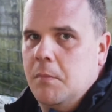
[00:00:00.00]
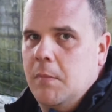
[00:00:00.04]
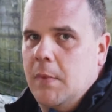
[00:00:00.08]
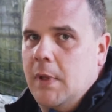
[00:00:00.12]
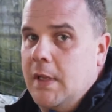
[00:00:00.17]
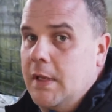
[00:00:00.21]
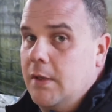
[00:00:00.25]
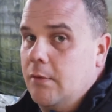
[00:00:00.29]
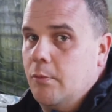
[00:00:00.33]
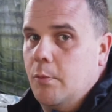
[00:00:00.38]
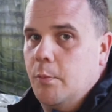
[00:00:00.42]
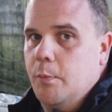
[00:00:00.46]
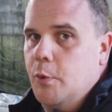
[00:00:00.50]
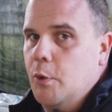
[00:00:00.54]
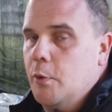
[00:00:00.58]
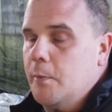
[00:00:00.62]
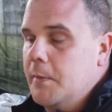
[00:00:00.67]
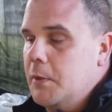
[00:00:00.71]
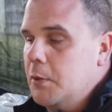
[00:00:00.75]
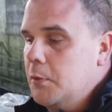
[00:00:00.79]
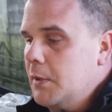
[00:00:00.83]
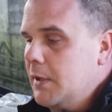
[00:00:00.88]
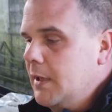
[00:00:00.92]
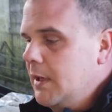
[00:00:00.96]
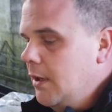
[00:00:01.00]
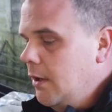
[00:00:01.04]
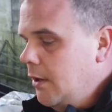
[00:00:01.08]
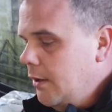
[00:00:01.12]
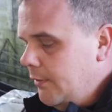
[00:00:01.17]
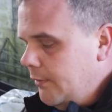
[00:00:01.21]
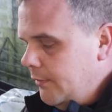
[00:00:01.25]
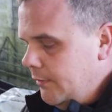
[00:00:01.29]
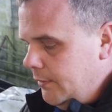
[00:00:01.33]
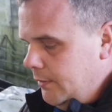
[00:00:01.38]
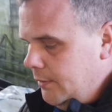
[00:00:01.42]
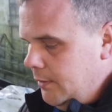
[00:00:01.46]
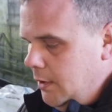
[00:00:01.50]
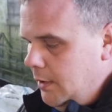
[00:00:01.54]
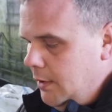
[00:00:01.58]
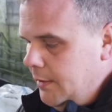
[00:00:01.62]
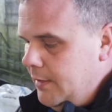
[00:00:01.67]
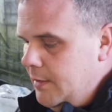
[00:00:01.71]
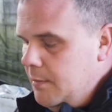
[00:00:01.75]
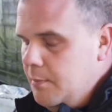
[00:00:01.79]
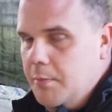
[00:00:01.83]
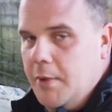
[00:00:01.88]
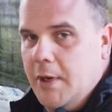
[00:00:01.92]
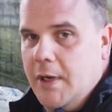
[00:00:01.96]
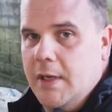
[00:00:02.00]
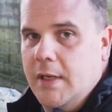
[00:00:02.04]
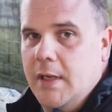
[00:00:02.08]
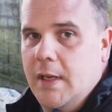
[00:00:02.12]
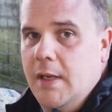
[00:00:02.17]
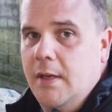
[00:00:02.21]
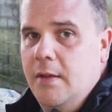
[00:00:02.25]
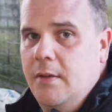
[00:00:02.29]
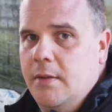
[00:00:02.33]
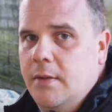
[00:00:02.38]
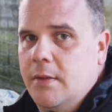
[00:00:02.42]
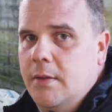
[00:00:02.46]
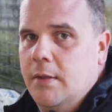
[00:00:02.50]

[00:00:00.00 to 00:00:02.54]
He can report me all he likes. I didn't break in.